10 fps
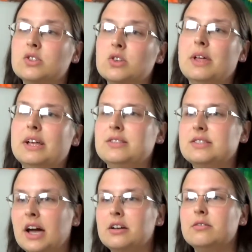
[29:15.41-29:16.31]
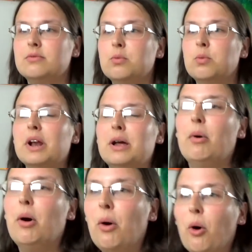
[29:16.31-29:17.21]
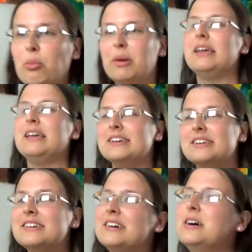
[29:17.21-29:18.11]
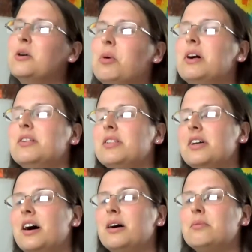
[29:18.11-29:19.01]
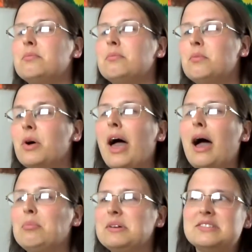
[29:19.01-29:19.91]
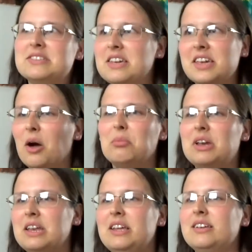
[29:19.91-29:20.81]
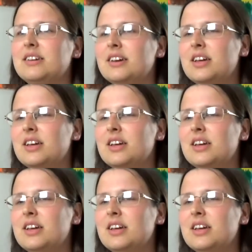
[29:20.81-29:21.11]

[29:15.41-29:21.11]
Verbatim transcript: So that's kind of what I'm hoping will um will happen, seeing how many,